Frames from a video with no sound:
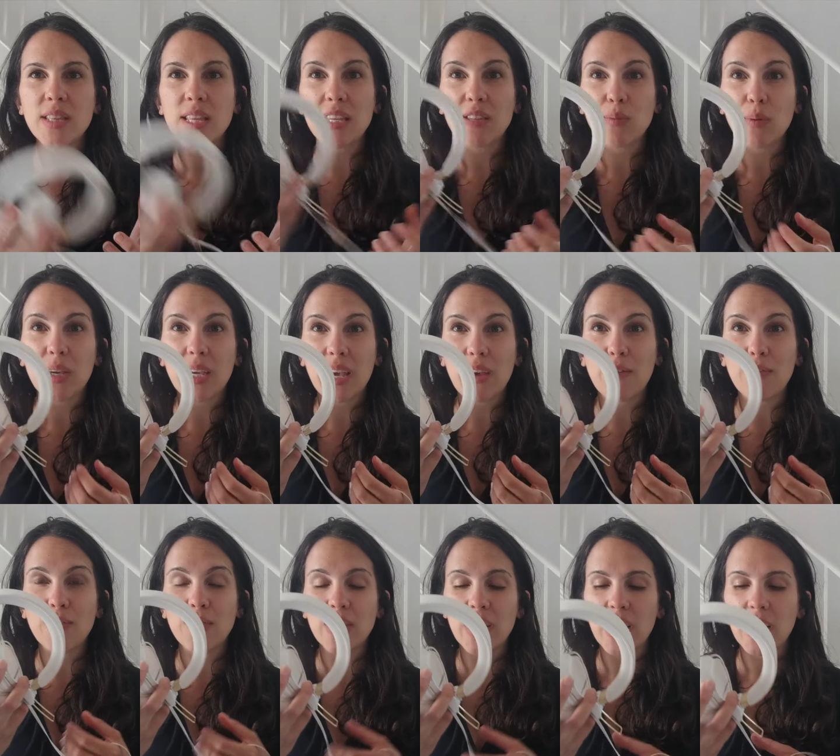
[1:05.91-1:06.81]
These were
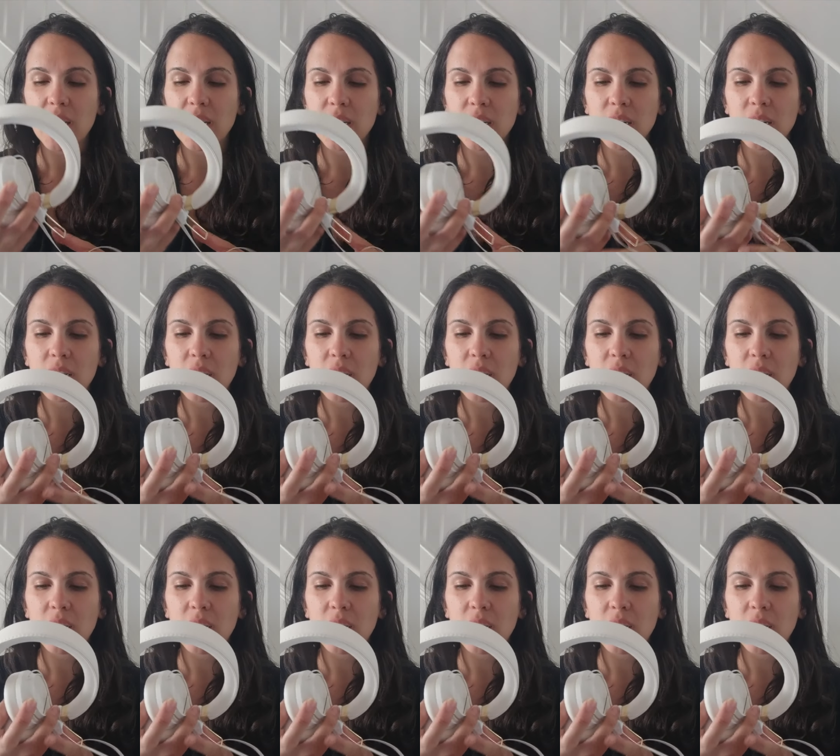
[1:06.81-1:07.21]
gifted